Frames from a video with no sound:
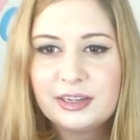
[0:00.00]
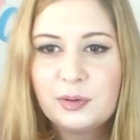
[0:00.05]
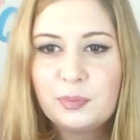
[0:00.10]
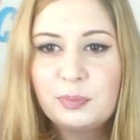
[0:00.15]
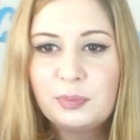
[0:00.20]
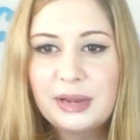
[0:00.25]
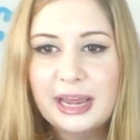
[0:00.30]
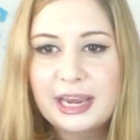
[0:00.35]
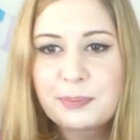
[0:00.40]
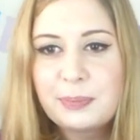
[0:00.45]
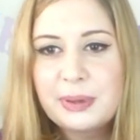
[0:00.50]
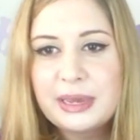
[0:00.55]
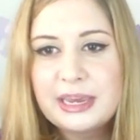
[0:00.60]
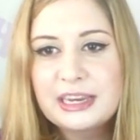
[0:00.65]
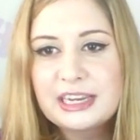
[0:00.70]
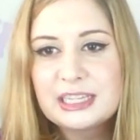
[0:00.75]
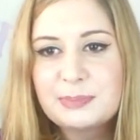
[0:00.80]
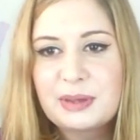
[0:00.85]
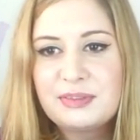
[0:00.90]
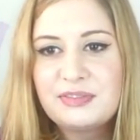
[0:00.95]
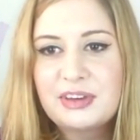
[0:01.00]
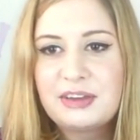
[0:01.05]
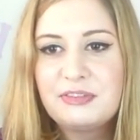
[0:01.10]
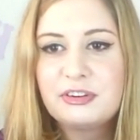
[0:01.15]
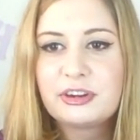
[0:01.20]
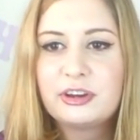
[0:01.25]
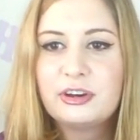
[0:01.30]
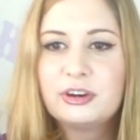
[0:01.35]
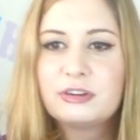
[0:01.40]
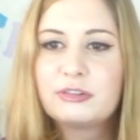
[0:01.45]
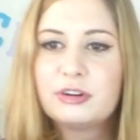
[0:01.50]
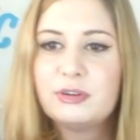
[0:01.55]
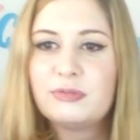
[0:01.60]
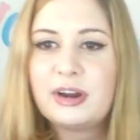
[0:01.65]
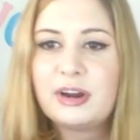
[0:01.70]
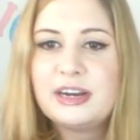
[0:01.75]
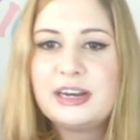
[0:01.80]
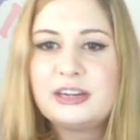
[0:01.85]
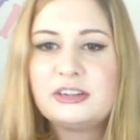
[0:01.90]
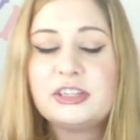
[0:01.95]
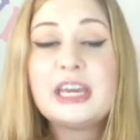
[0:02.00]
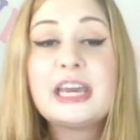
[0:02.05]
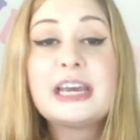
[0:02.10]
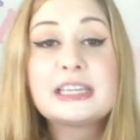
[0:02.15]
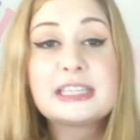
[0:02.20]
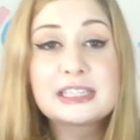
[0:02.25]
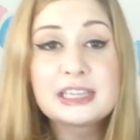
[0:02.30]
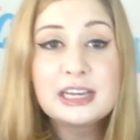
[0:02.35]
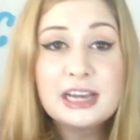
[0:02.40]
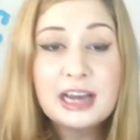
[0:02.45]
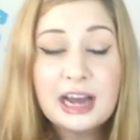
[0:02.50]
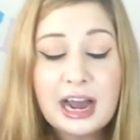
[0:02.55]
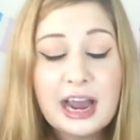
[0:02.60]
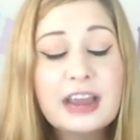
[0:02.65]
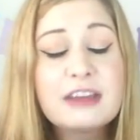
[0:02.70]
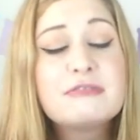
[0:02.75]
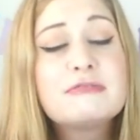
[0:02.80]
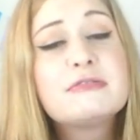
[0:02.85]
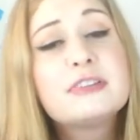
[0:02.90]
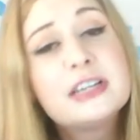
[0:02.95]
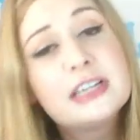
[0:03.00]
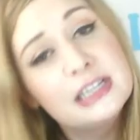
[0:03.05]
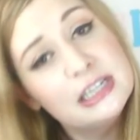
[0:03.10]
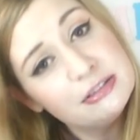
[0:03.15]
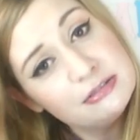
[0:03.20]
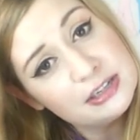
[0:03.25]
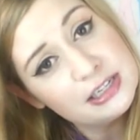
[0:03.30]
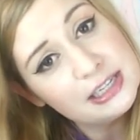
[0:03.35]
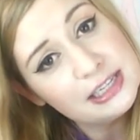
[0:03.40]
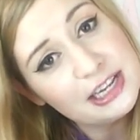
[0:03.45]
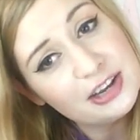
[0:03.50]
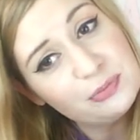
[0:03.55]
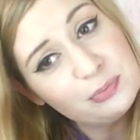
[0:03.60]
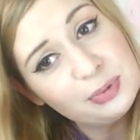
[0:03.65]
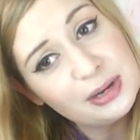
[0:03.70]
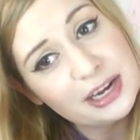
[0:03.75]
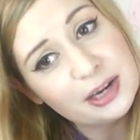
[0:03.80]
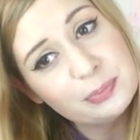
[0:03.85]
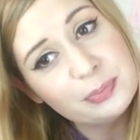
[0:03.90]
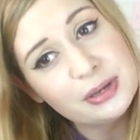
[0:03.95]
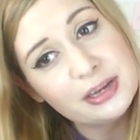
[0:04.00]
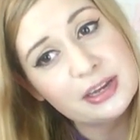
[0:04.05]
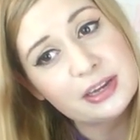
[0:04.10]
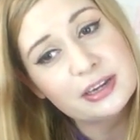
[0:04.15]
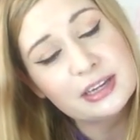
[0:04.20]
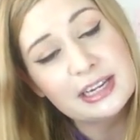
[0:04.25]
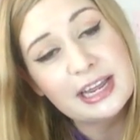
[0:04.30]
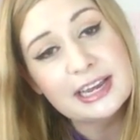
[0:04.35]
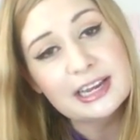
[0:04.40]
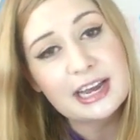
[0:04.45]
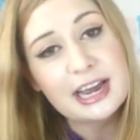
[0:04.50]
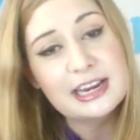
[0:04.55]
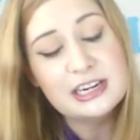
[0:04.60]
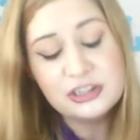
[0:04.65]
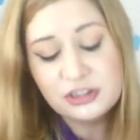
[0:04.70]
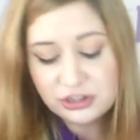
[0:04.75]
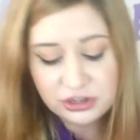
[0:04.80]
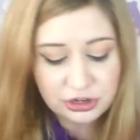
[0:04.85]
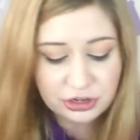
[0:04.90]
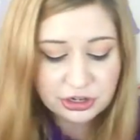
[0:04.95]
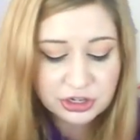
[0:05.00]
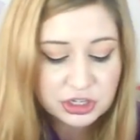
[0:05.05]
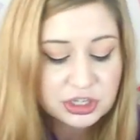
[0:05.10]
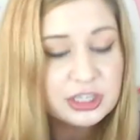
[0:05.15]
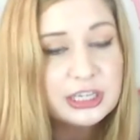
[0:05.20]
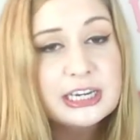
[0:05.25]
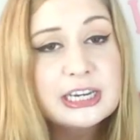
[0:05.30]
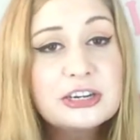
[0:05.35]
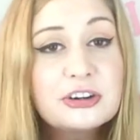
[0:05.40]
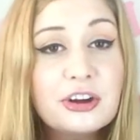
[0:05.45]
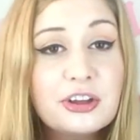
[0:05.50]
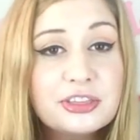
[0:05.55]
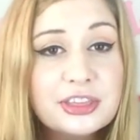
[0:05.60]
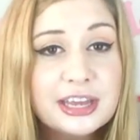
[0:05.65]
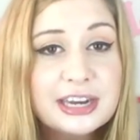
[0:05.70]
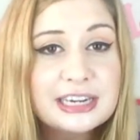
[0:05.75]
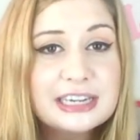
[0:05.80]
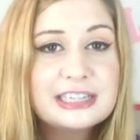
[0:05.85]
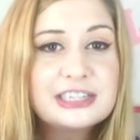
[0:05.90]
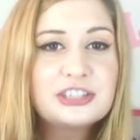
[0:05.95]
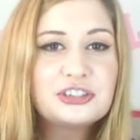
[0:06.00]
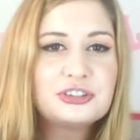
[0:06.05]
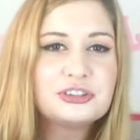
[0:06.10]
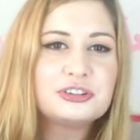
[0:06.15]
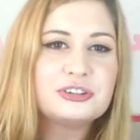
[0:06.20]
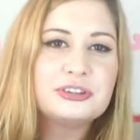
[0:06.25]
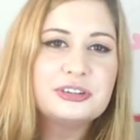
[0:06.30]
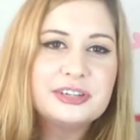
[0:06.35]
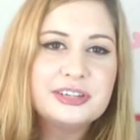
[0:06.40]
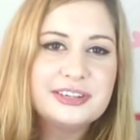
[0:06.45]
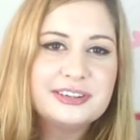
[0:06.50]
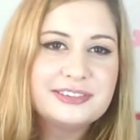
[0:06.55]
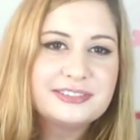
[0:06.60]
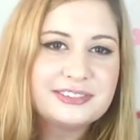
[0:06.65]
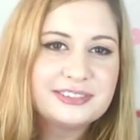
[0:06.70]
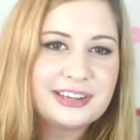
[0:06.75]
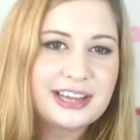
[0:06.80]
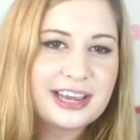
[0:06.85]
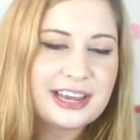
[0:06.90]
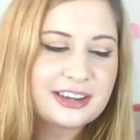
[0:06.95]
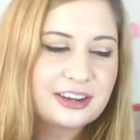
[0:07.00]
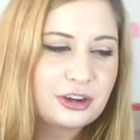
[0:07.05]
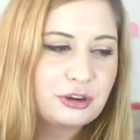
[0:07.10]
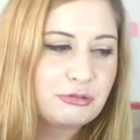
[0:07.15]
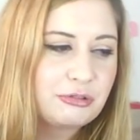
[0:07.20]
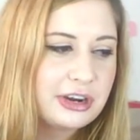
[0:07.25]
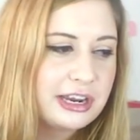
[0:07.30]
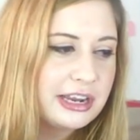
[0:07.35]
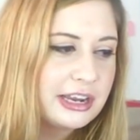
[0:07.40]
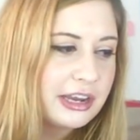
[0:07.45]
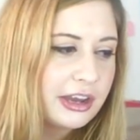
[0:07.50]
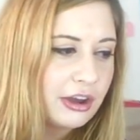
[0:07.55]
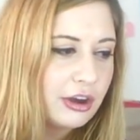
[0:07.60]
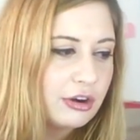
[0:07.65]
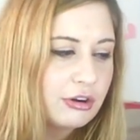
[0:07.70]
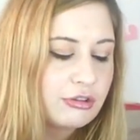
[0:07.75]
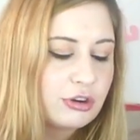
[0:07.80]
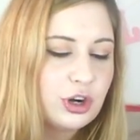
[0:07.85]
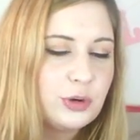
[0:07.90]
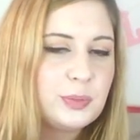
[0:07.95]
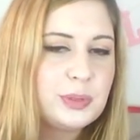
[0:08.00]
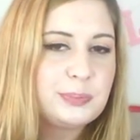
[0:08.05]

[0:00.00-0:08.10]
Blackpink is my favorite girl group right now. Yes, I really, really love Blackpink. Like, I'm usually not that into, like, Korean girl groups,